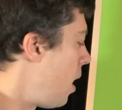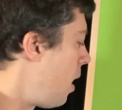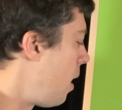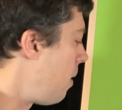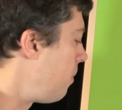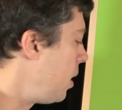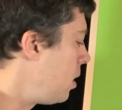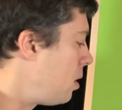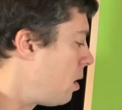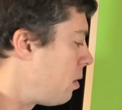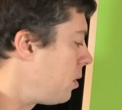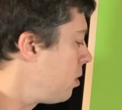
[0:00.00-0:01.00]
And
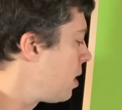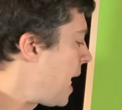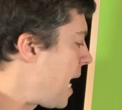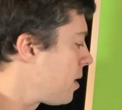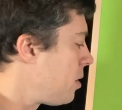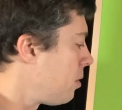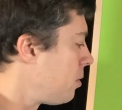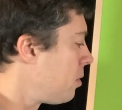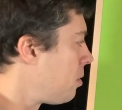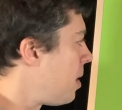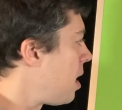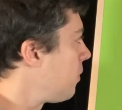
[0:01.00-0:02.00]
you can add your own
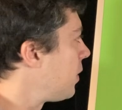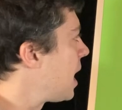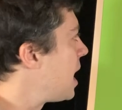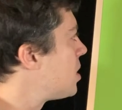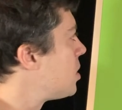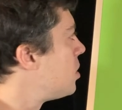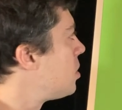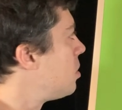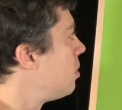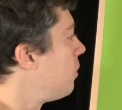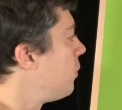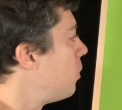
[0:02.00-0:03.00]
little modifications
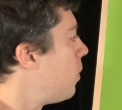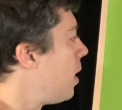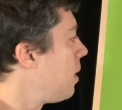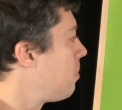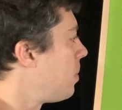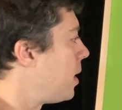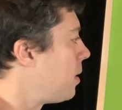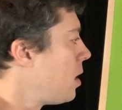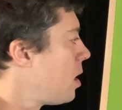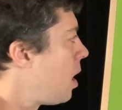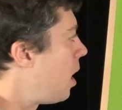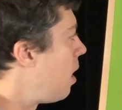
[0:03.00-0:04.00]
to it if you want, but
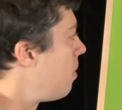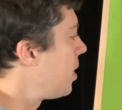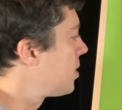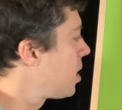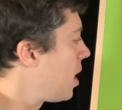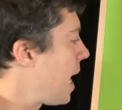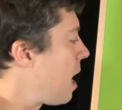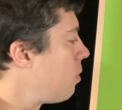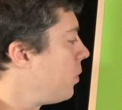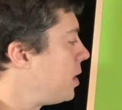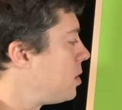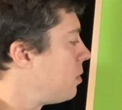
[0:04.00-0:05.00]
that's kind of how
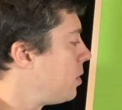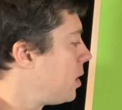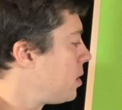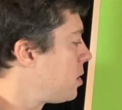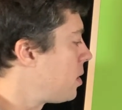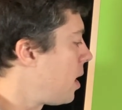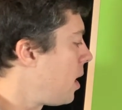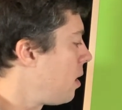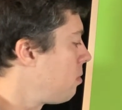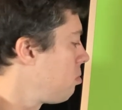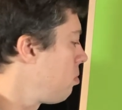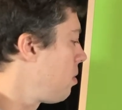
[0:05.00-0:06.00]
we do it
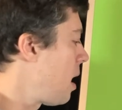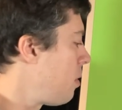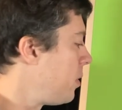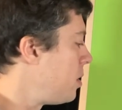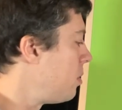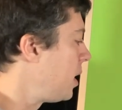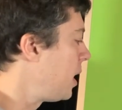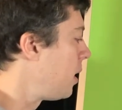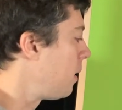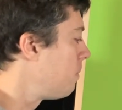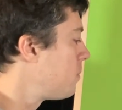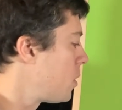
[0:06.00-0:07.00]

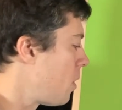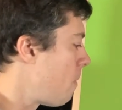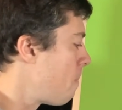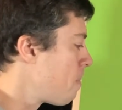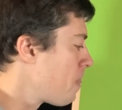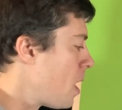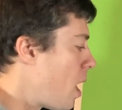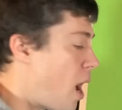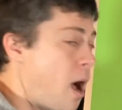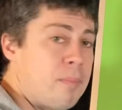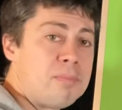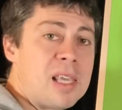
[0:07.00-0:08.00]
here. So
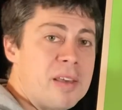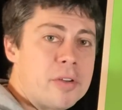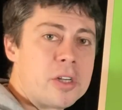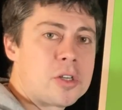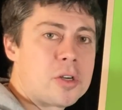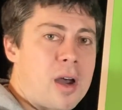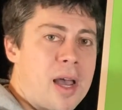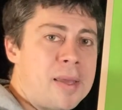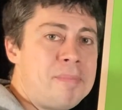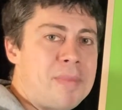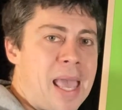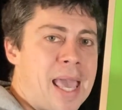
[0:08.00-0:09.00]
give it a try
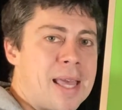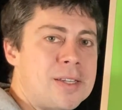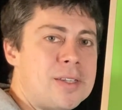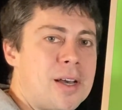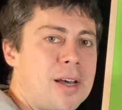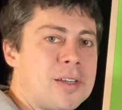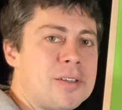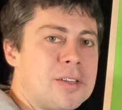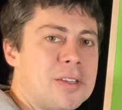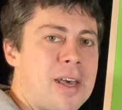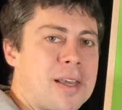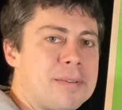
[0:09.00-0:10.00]
and good
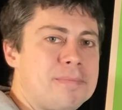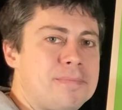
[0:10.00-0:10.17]
luck.